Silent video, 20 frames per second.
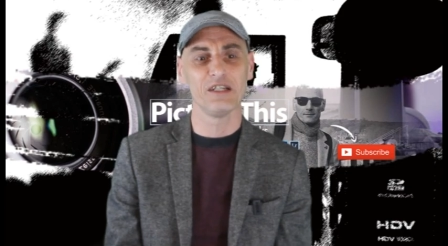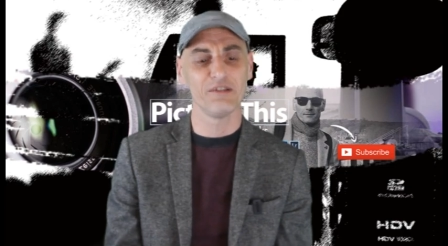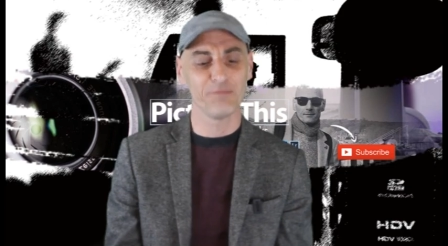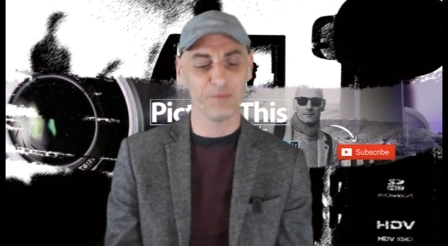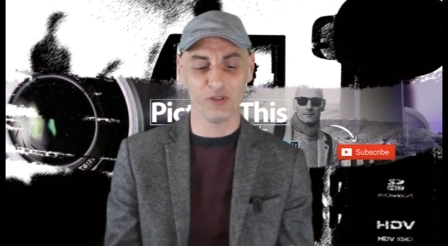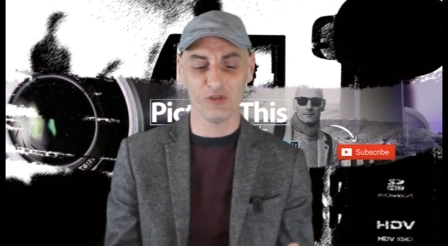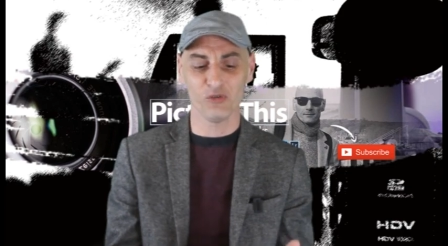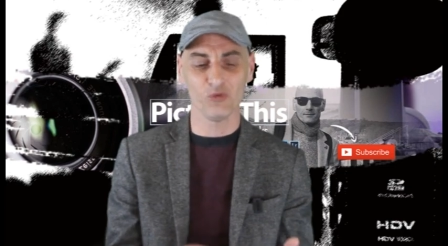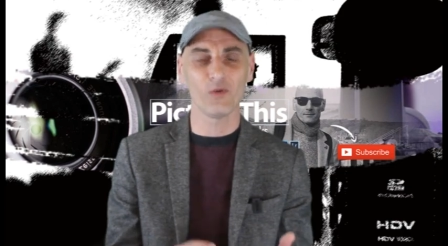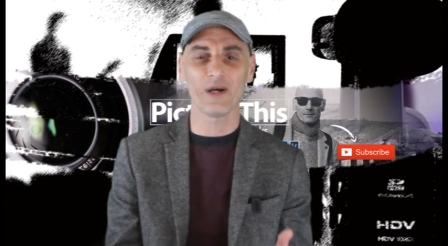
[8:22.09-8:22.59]

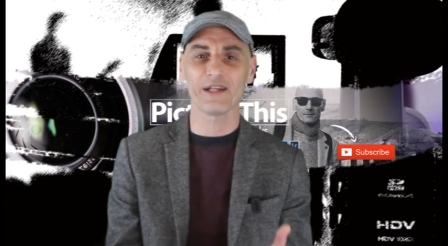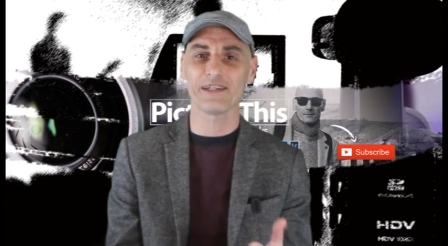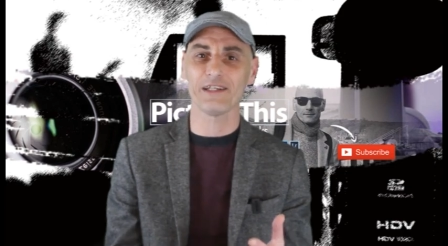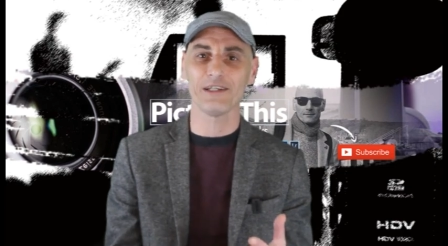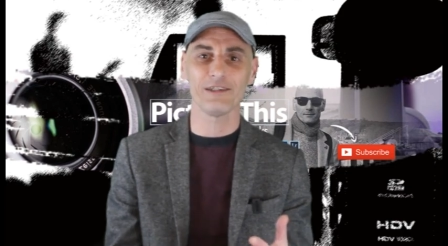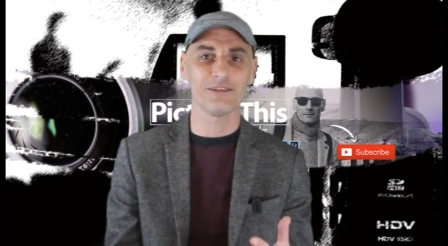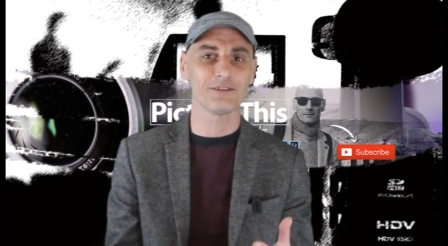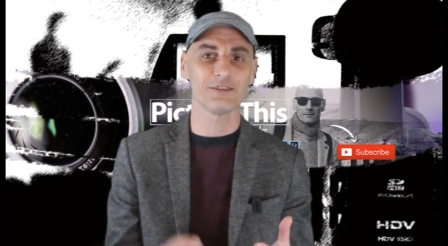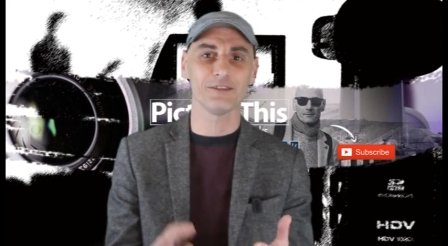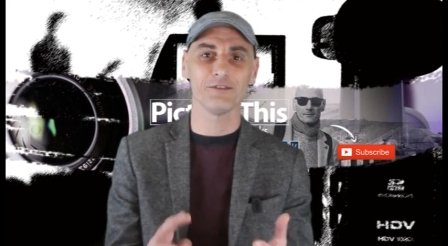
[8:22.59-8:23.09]
been doing
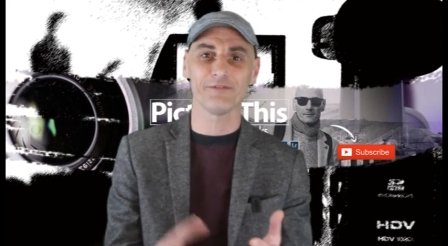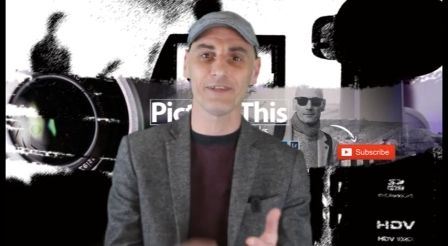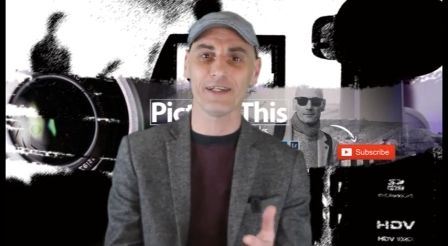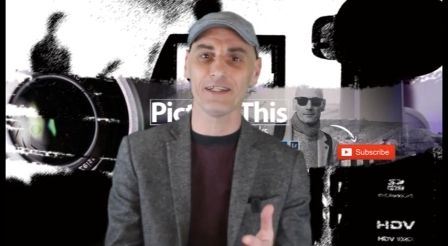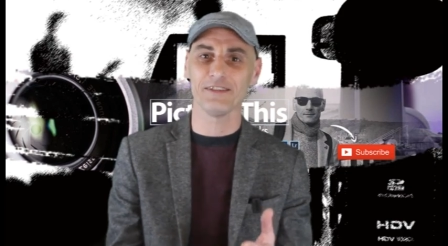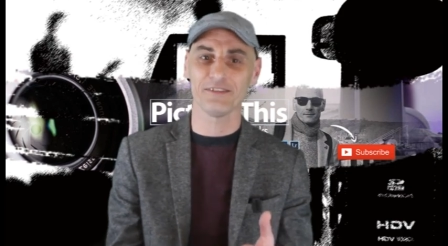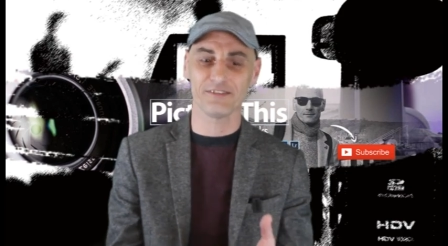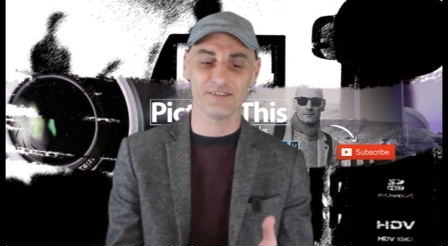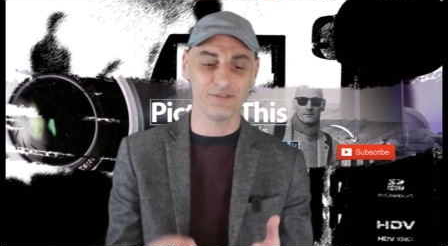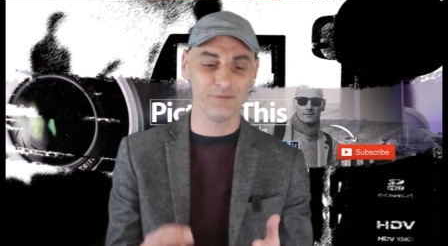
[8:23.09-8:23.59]
weddings and
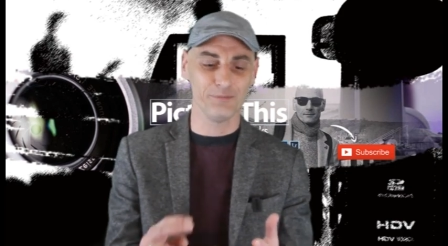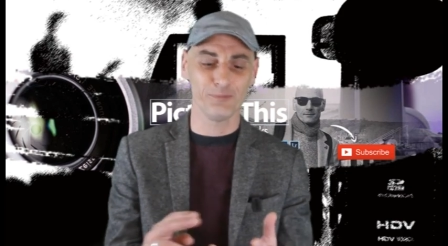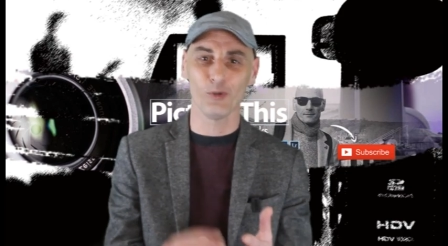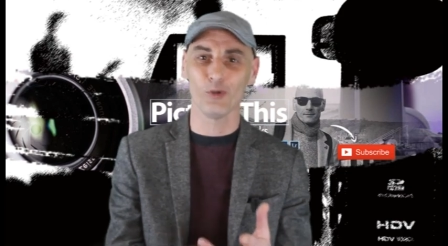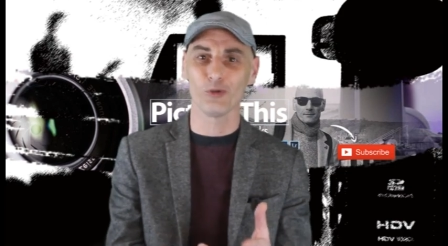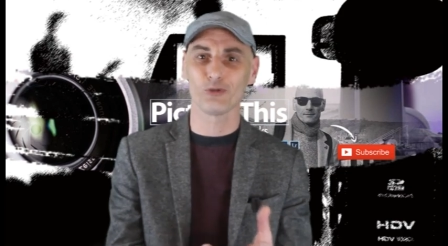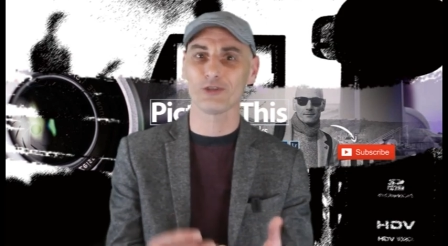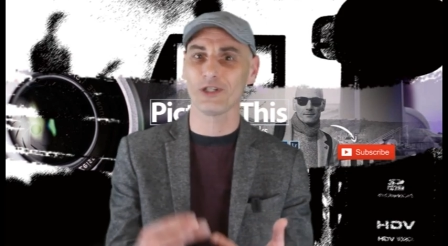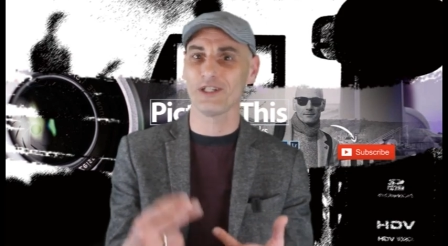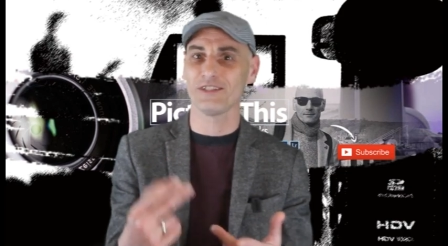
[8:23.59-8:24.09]
events and
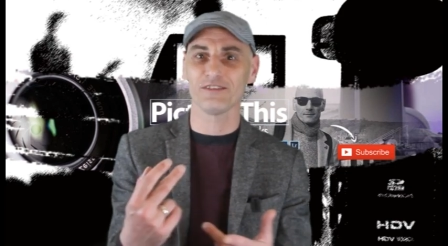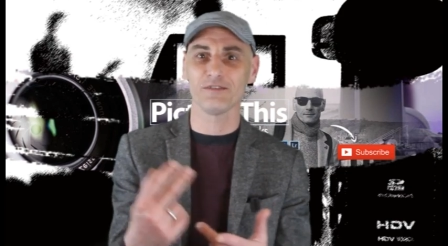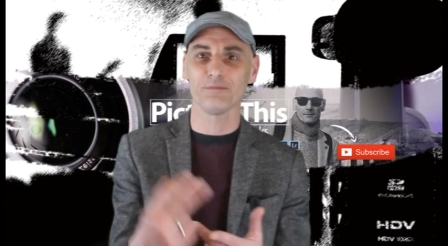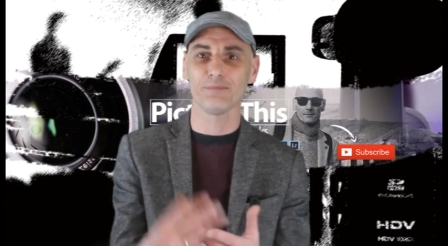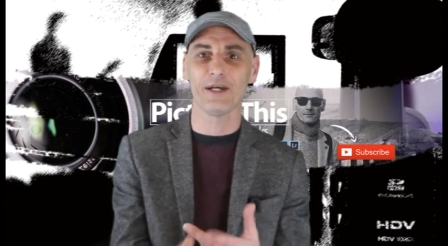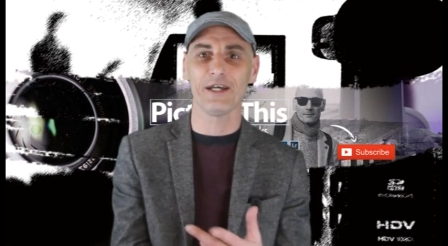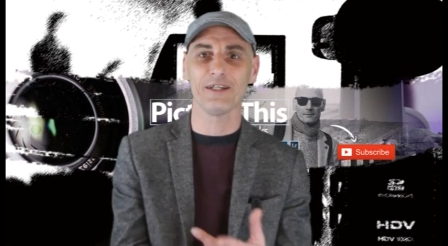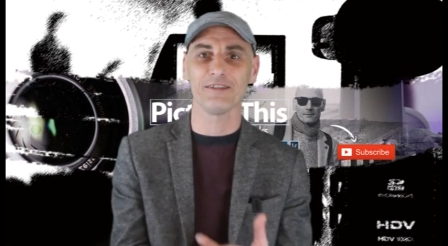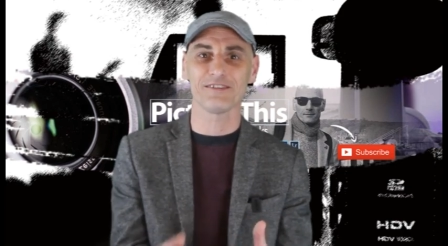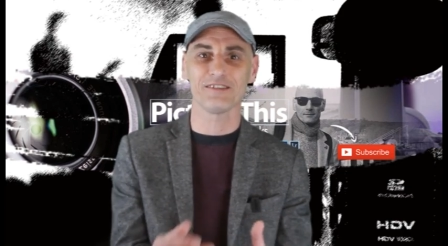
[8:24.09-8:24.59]
portraits and
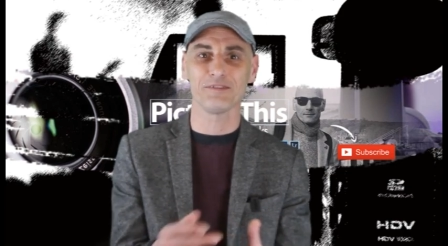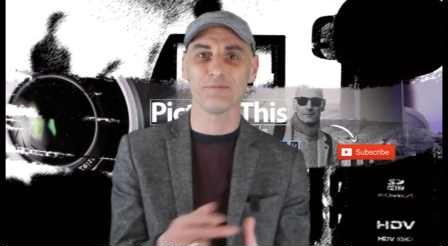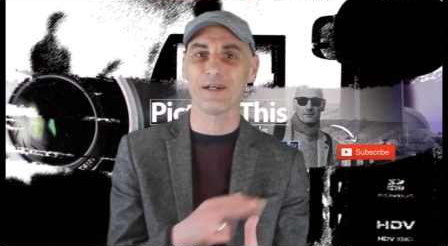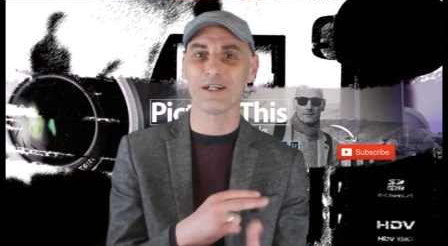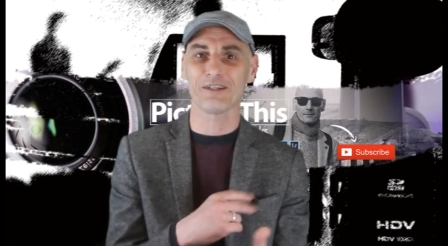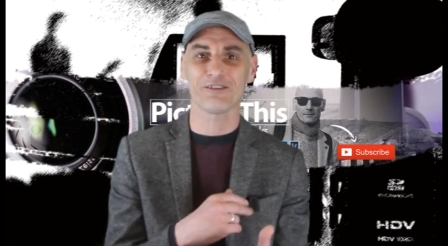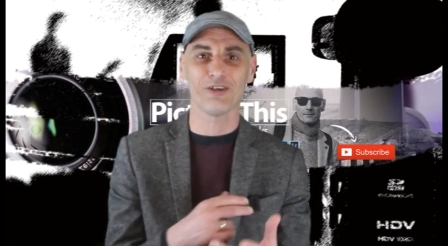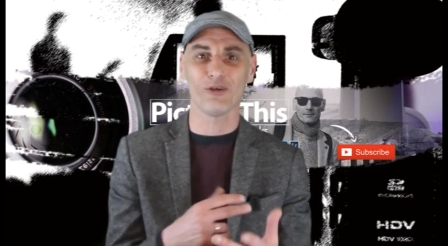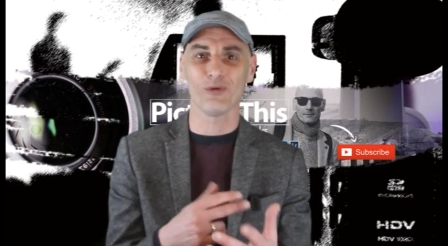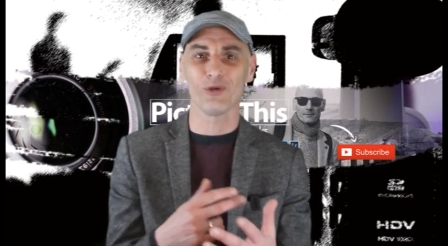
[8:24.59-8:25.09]
pets and
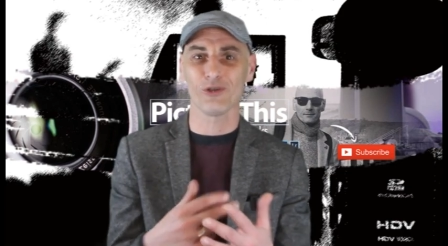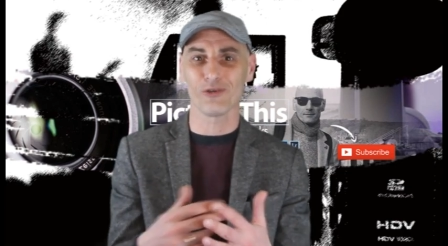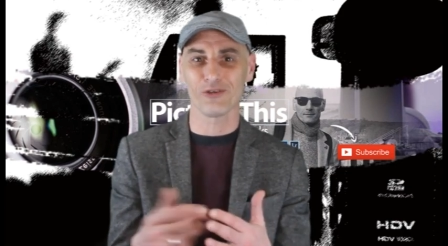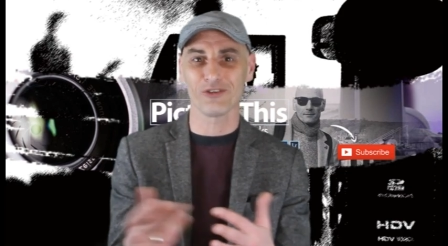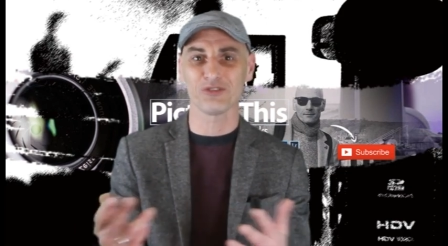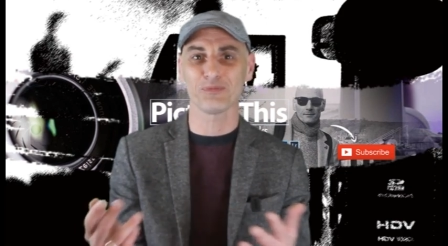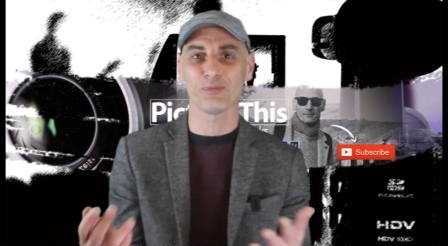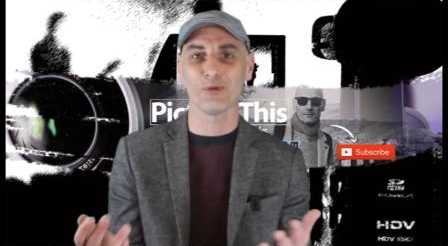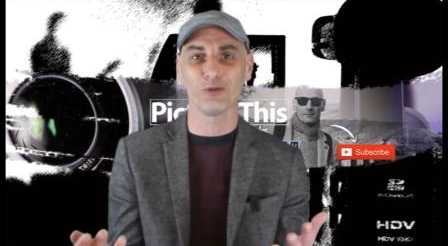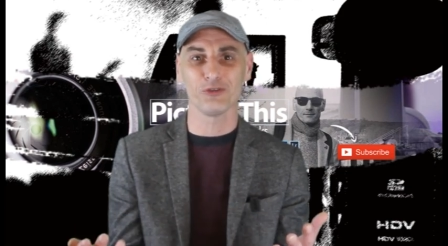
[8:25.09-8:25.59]
macro and long
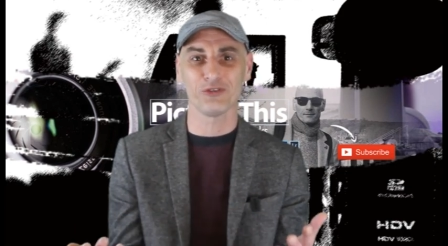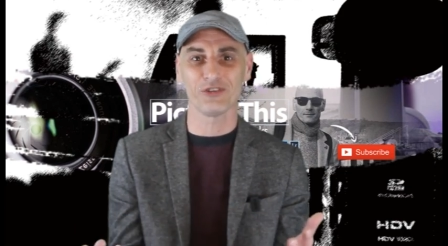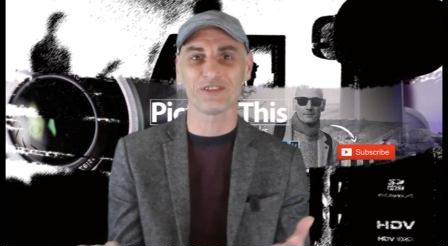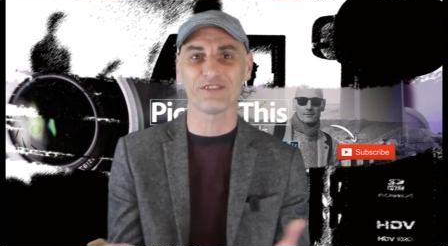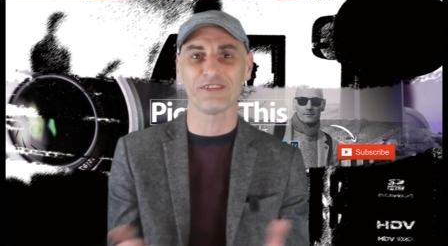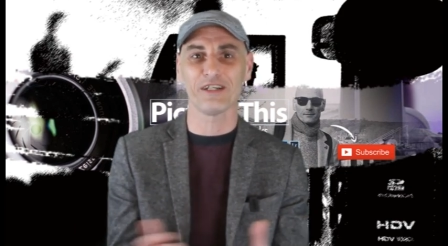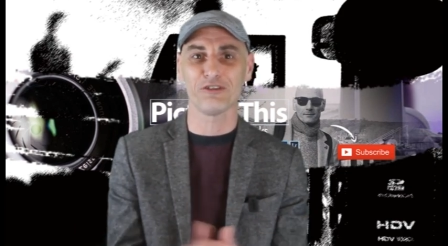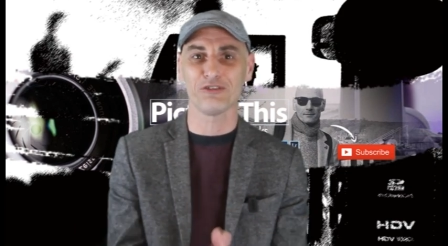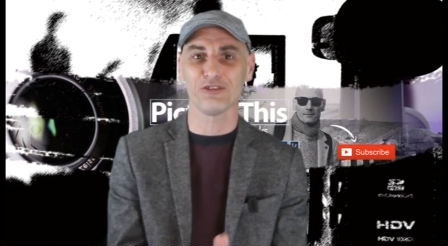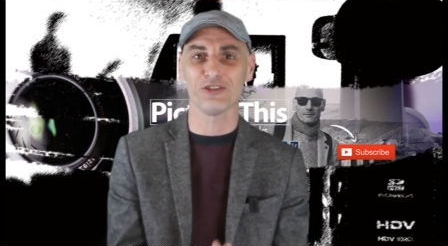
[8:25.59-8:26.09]
exposure,
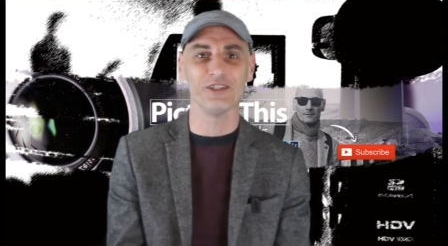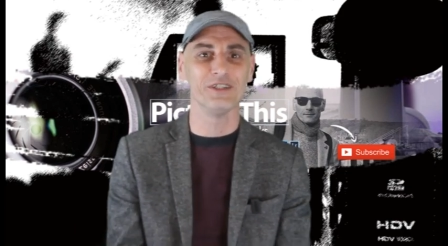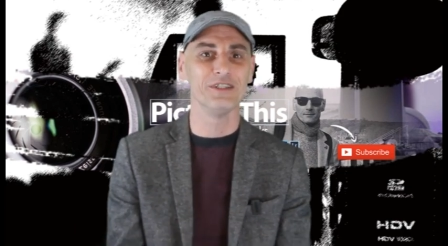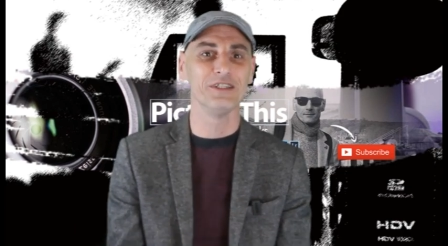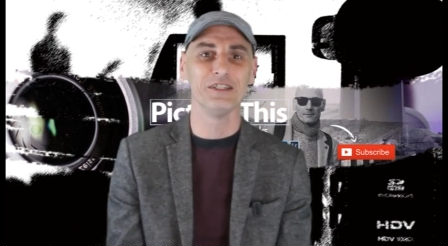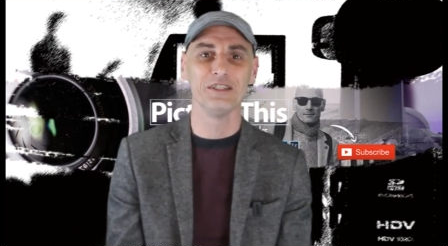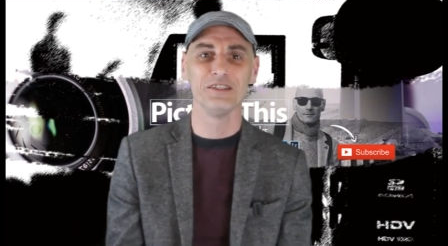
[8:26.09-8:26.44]
etc.